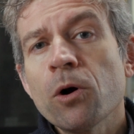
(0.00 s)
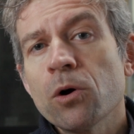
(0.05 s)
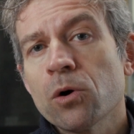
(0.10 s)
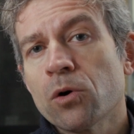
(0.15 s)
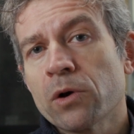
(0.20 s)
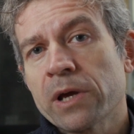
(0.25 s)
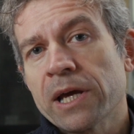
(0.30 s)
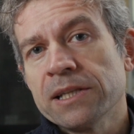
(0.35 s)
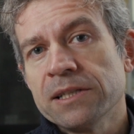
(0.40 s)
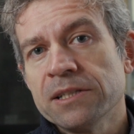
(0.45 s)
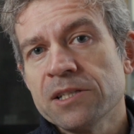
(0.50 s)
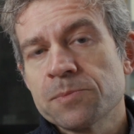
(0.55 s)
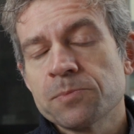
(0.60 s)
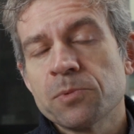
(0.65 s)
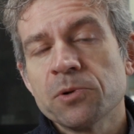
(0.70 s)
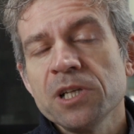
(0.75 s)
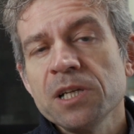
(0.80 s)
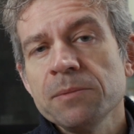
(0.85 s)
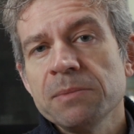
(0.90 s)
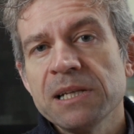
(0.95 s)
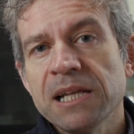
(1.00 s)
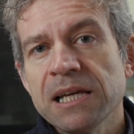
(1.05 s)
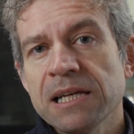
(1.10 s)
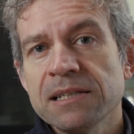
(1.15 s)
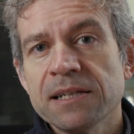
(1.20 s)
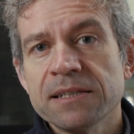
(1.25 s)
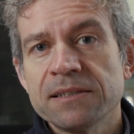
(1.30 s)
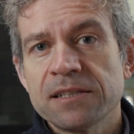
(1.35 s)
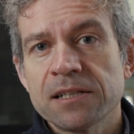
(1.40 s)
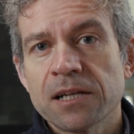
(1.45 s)
works available in
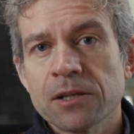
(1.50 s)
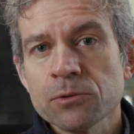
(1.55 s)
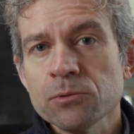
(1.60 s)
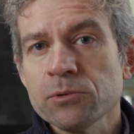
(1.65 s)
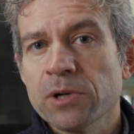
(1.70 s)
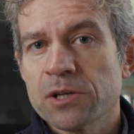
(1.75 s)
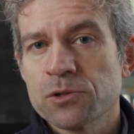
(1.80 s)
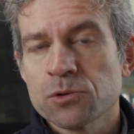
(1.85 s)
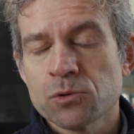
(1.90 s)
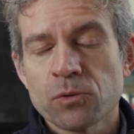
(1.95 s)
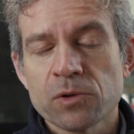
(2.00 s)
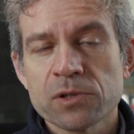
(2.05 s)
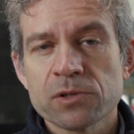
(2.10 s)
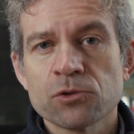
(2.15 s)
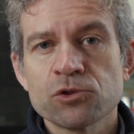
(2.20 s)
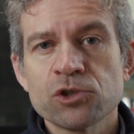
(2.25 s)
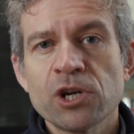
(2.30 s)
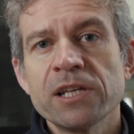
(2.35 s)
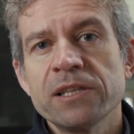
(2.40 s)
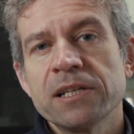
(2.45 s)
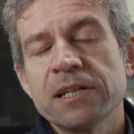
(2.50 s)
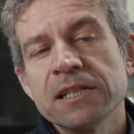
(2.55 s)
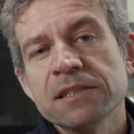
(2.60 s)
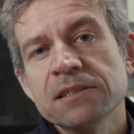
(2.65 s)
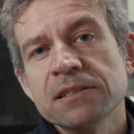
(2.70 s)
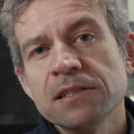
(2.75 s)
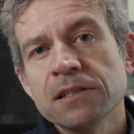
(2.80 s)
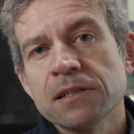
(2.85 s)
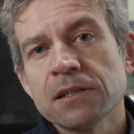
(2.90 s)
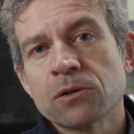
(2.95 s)
the literature for this
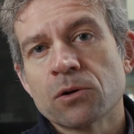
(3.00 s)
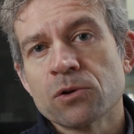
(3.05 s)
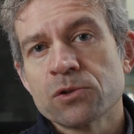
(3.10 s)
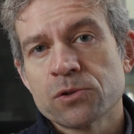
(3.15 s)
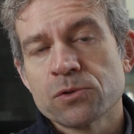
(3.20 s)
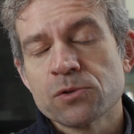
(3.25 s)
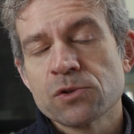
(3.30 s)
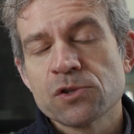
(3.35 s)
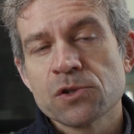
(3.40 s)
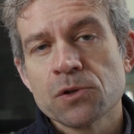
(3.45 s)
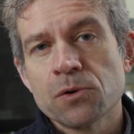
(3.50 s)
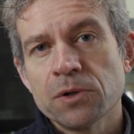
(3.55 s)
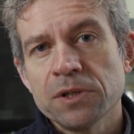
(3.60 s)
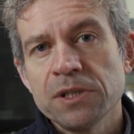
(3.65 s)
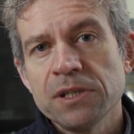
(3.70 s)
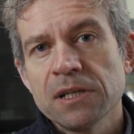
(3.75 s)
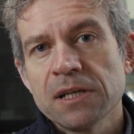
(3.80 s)
type of buildings,